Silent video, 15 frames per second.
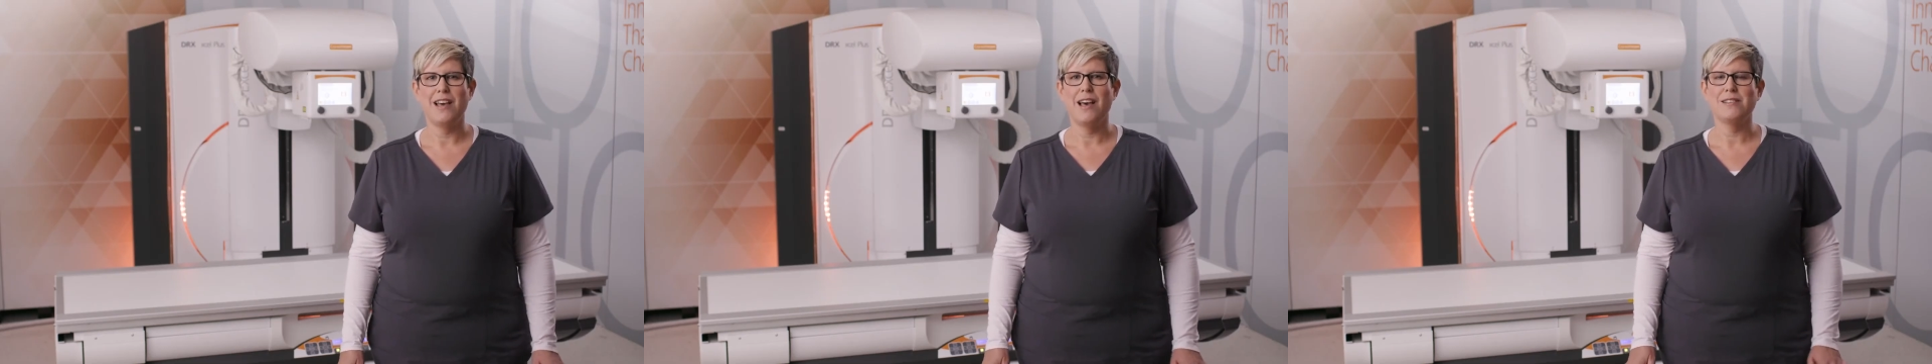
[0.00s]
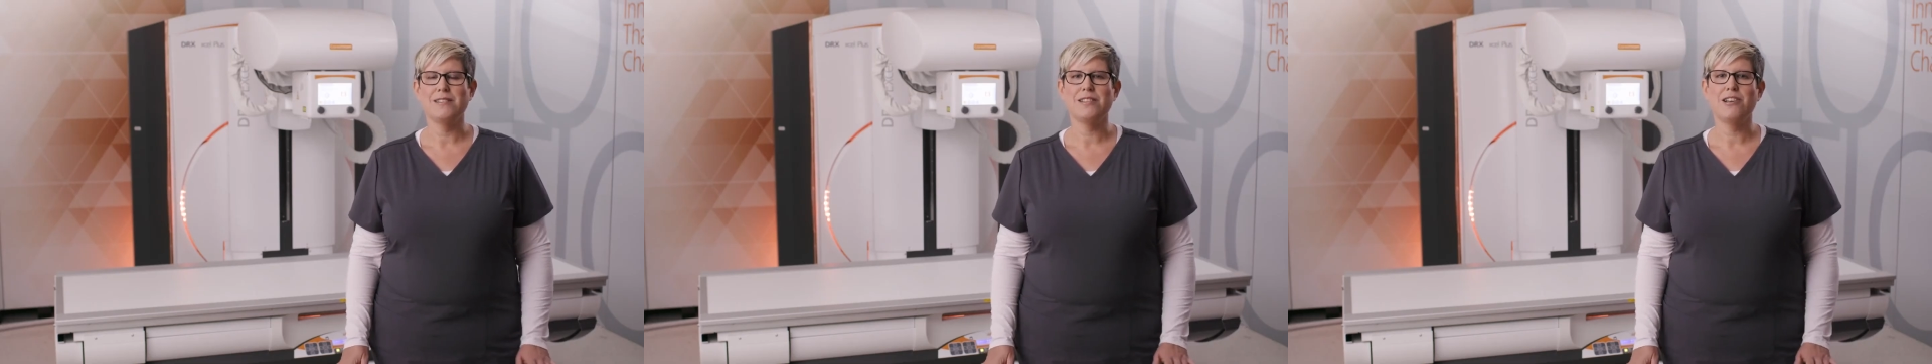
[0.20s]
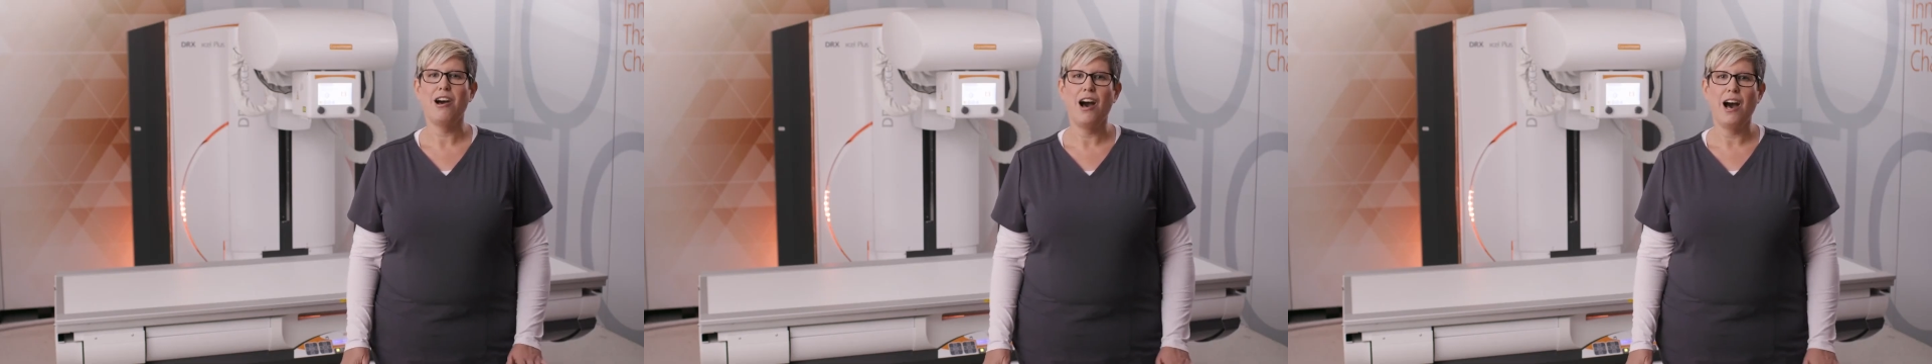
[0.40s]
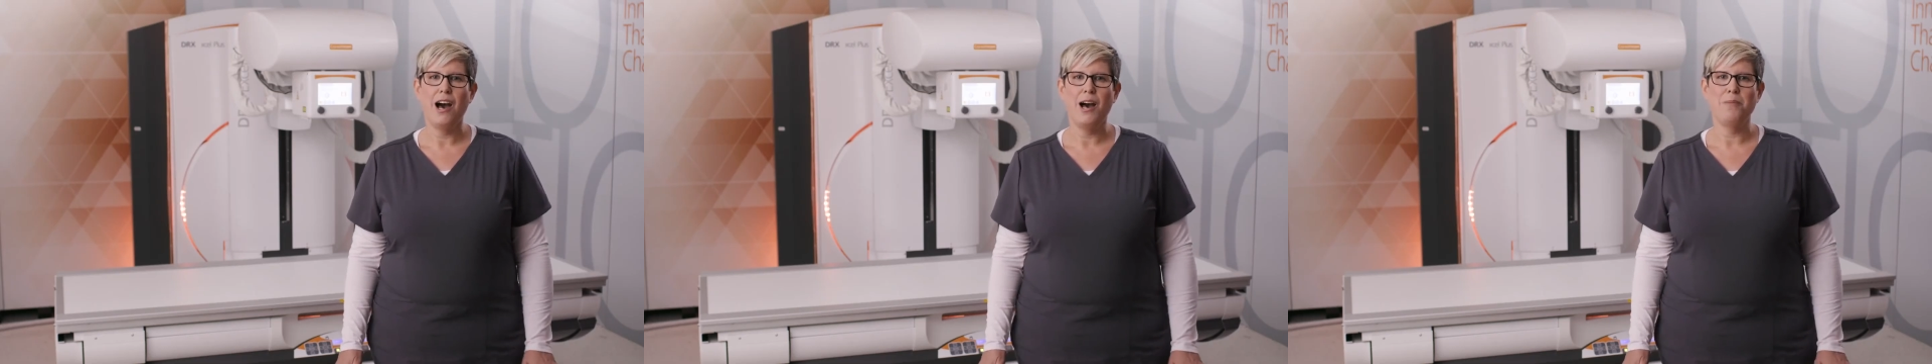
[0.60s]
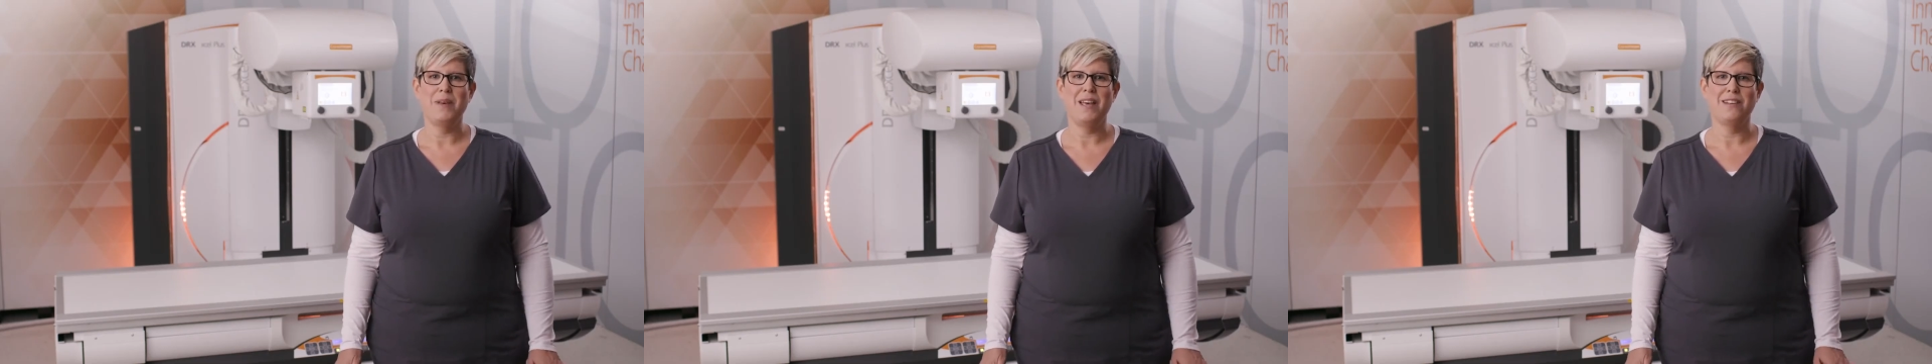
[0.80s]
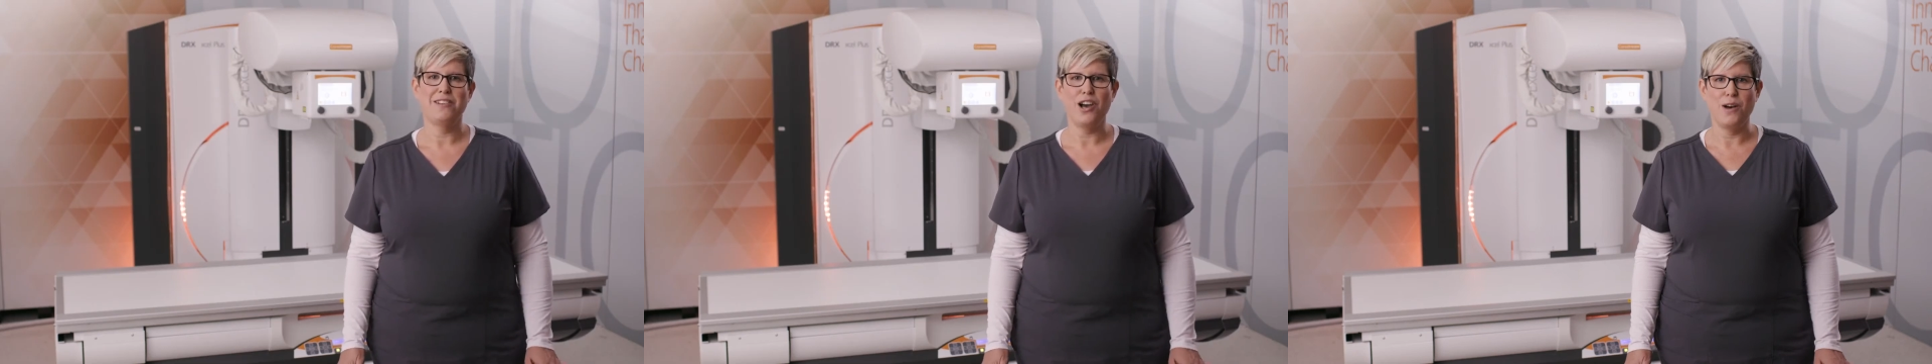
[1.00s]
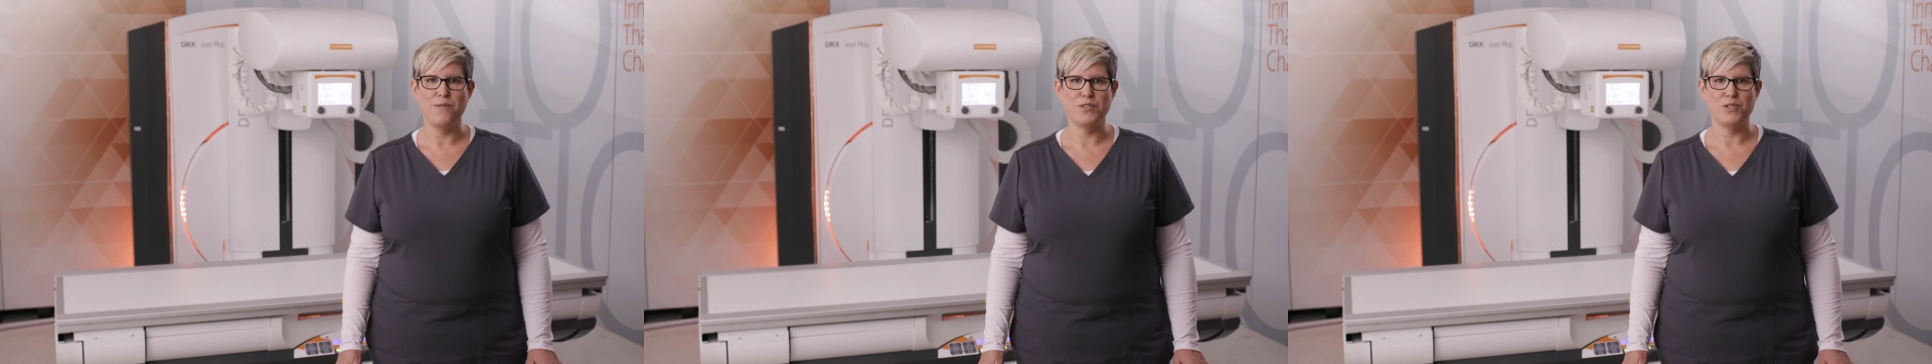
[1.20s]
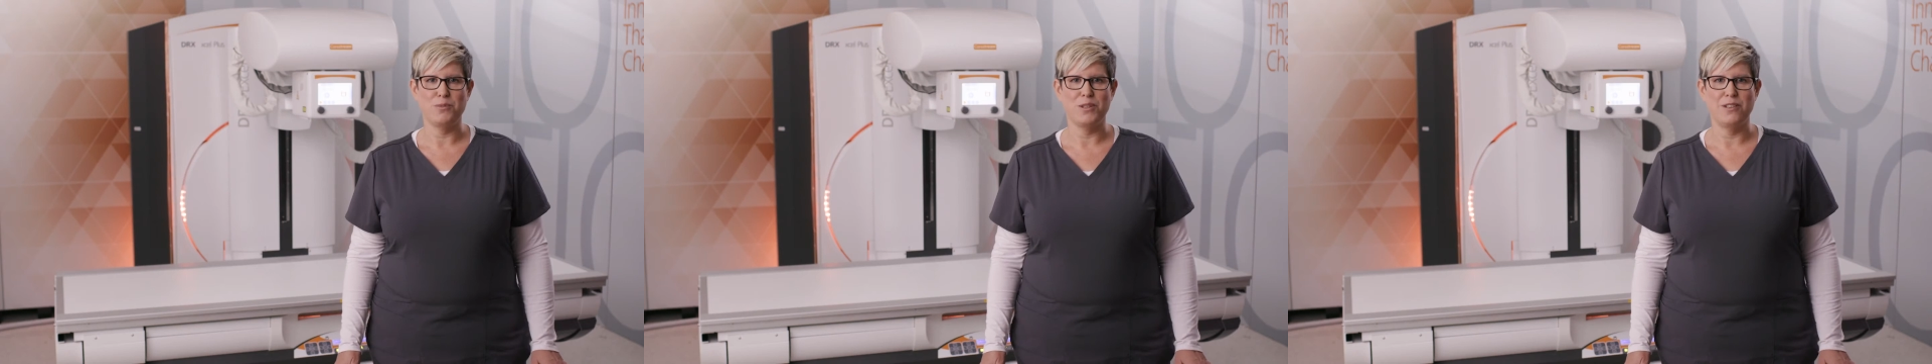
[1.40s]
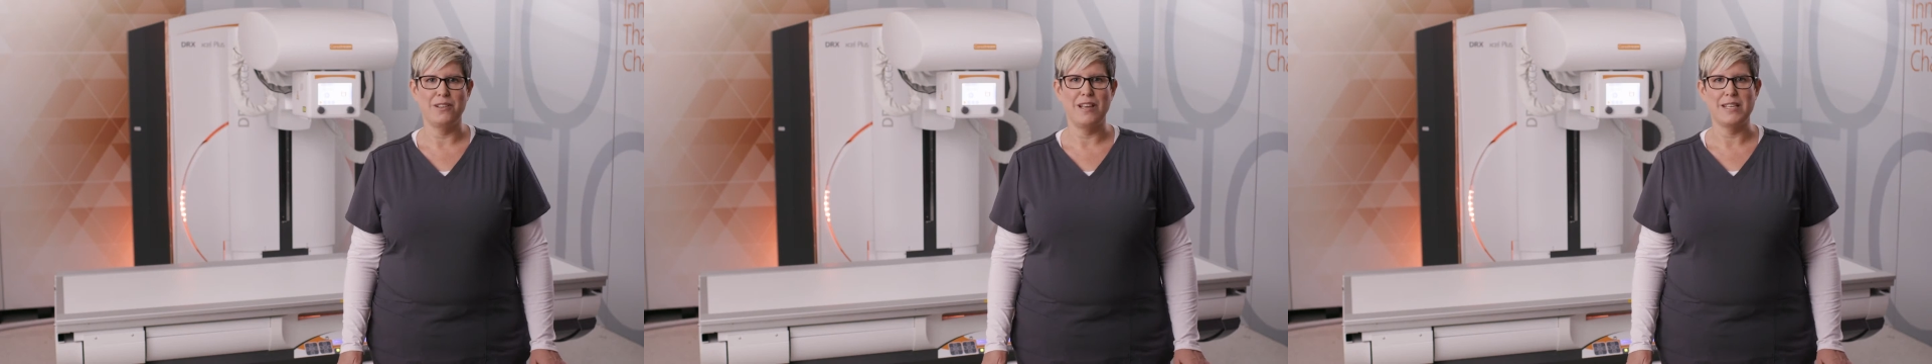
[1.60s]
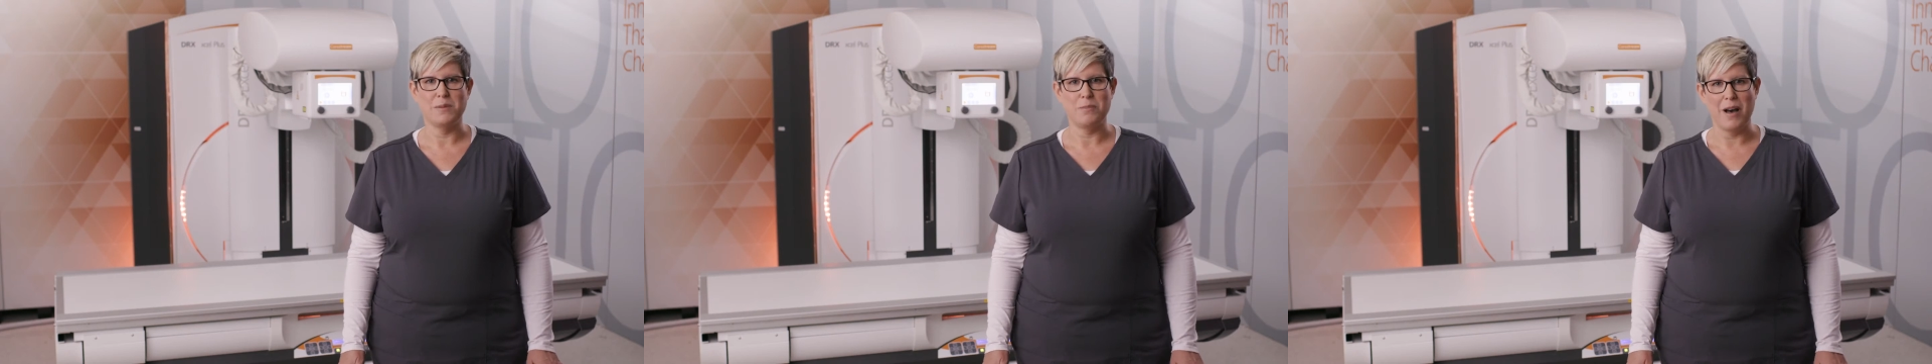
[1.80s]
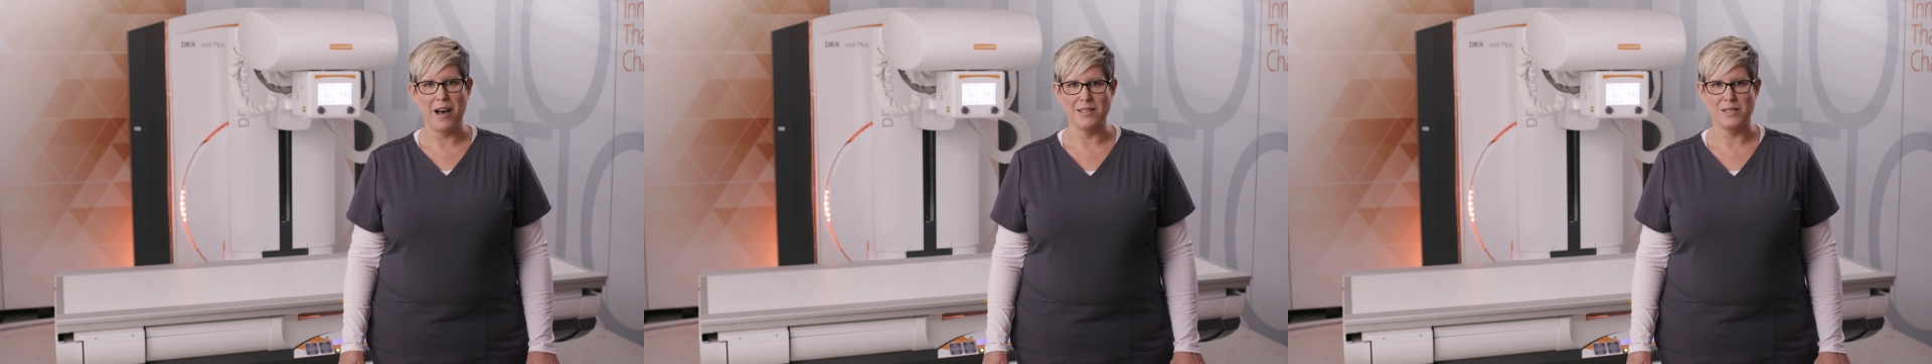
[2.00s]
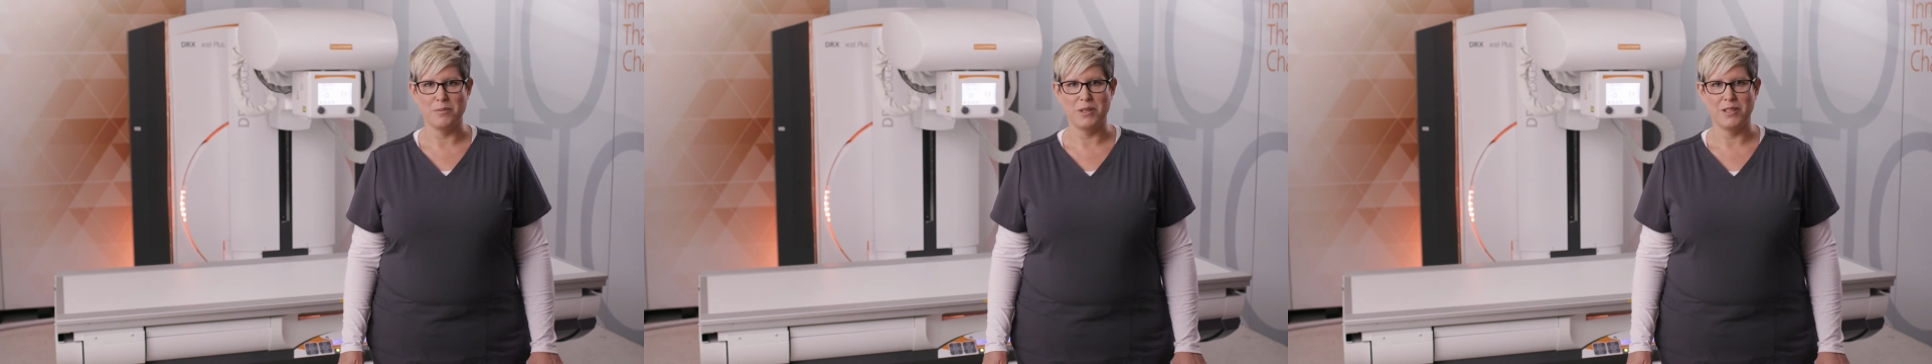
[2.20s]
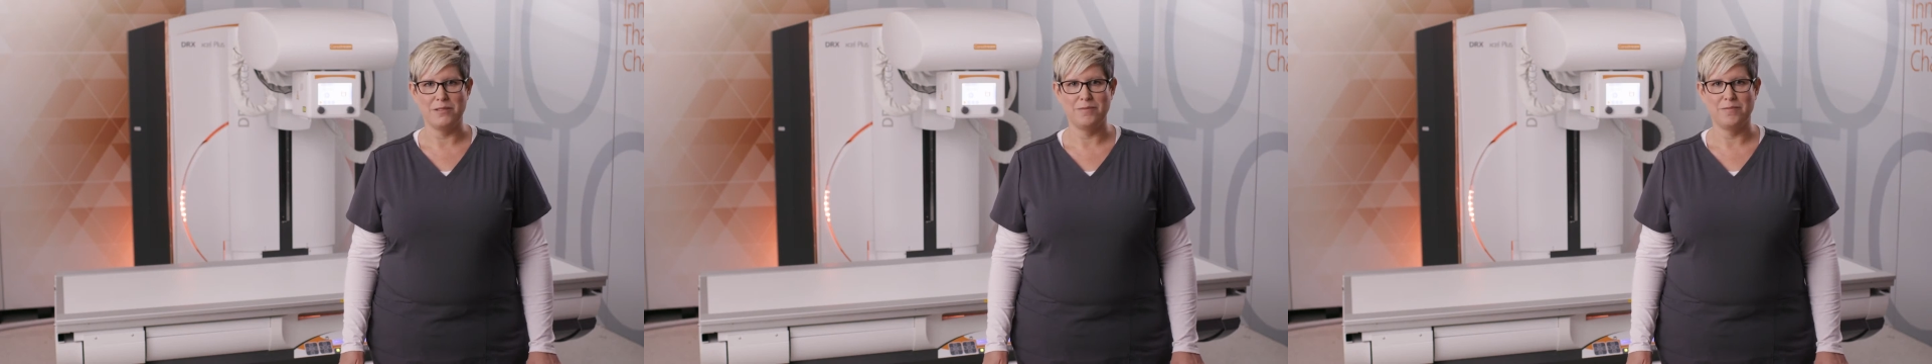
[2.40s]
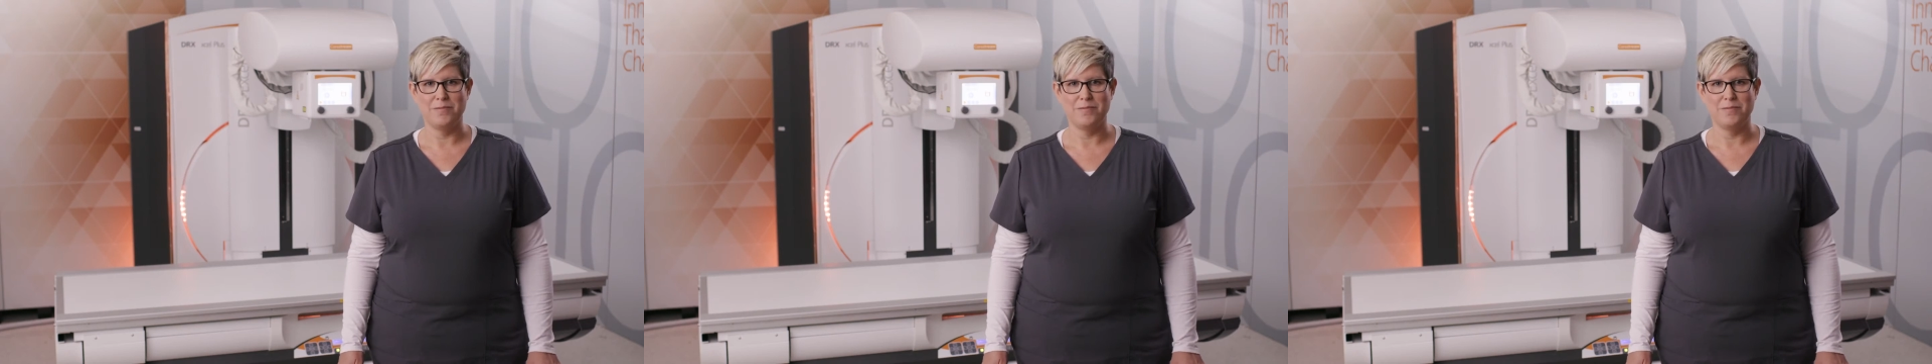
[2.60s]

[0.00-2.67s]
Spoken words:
as calm and comfortable as possible.